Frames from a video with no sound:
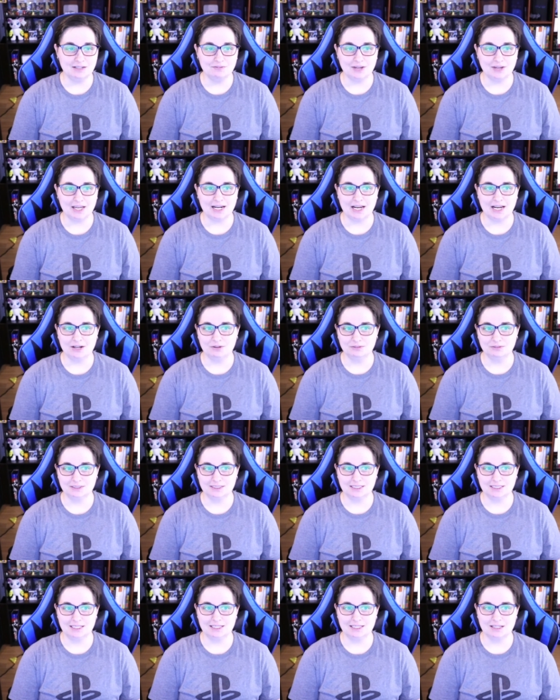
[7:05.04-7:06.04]
and I don't
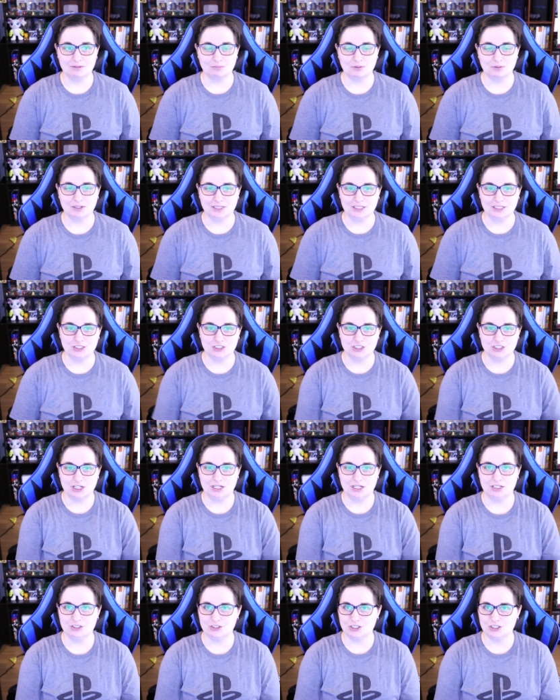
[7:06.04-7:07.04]
see them really
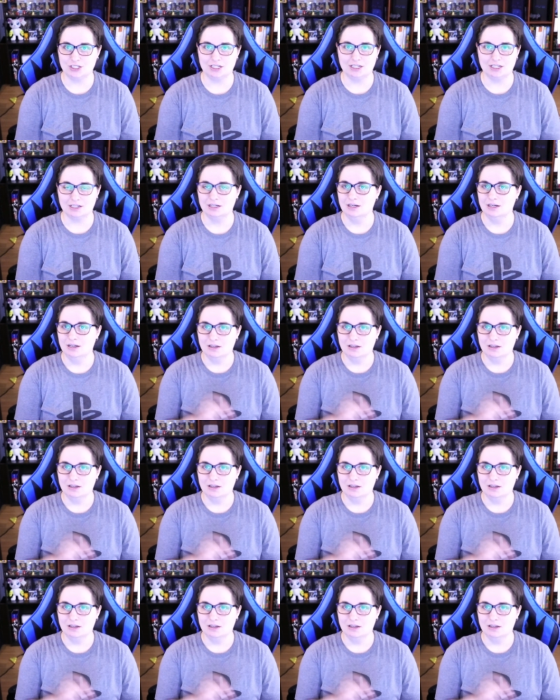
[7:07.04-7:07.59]
changing